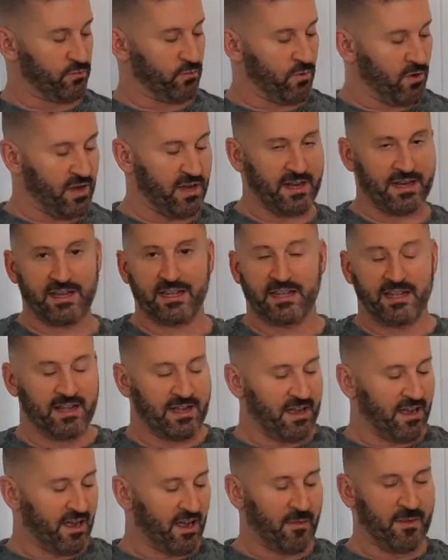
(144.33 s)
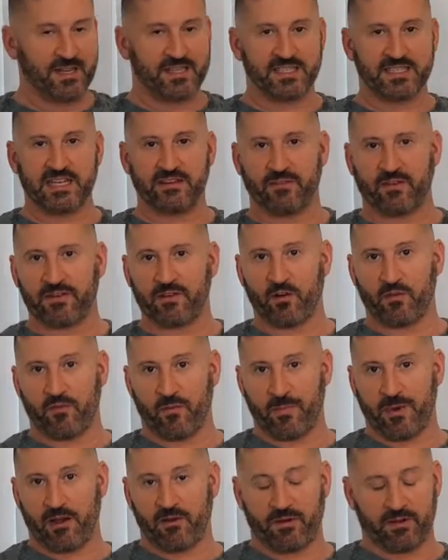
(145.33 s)
One, it doesn't have very
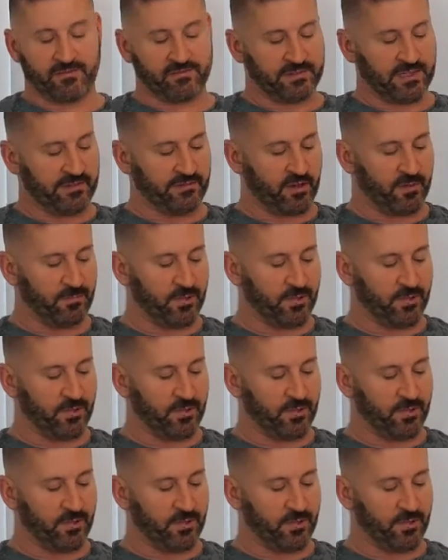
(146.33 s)
overpowering flavor,